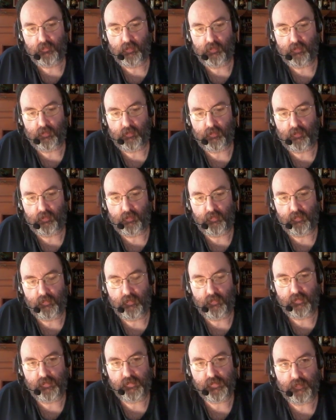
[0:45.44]
Uh,
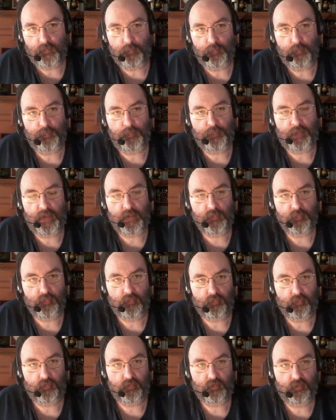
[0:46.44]
it's a
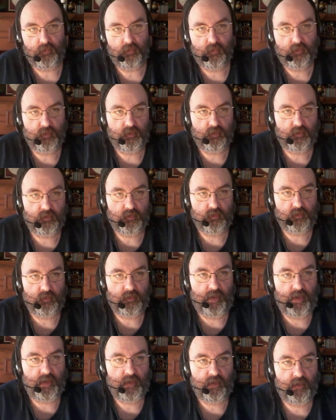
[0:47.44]
paper, uh,
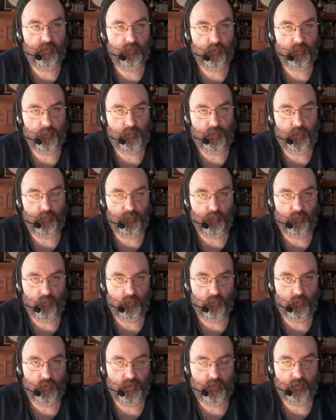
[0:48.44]
an academic paper
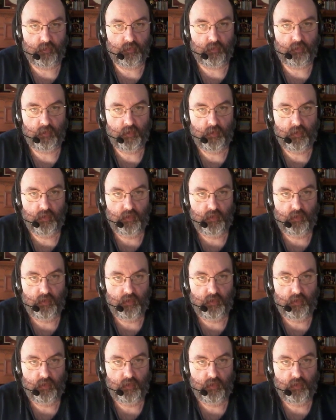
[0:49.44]
written